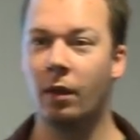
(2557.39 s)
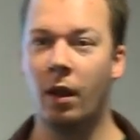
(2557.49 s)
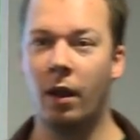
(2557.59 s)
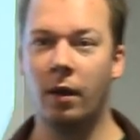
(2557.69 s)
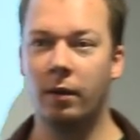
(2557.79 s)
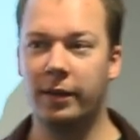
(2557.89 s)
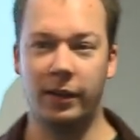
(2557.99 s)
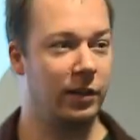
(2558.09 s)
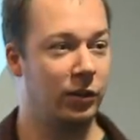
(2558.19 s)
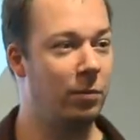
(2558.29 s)
Okay.
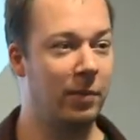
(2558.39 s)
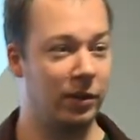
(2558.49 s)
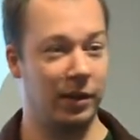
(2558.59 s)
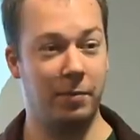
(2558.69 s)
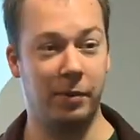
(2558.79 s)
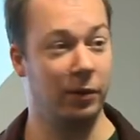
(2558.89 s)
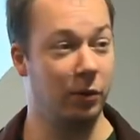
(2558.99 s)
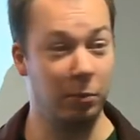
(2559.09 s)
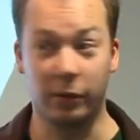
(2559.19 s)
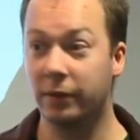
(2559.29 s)
Yes, I should mention APD.
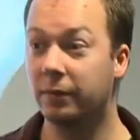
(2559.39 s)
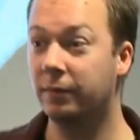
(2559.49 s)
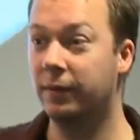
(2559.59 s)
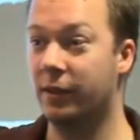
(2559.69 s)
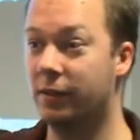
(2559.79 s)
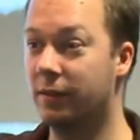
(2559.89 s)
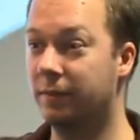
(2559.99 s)
Good point. Yes.